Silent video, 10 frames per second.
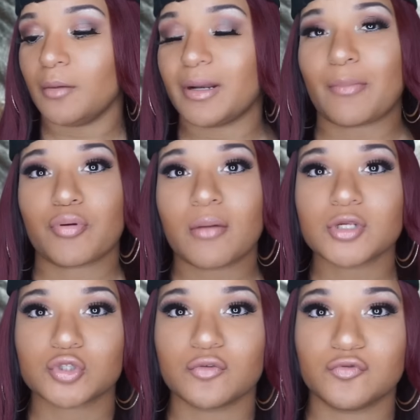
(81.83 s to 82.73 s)
but I
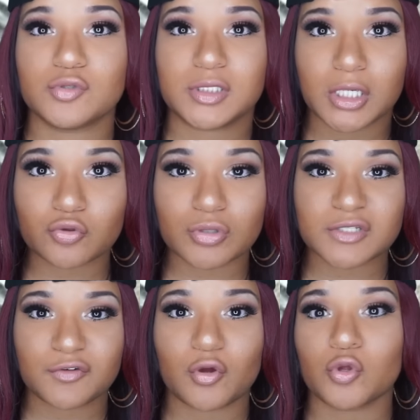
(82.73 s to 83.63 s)
promise you, if you stick through
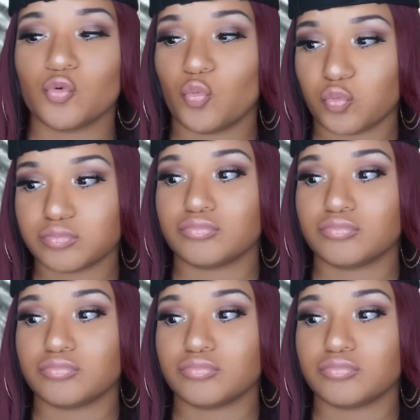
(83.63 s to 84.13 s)
this video, you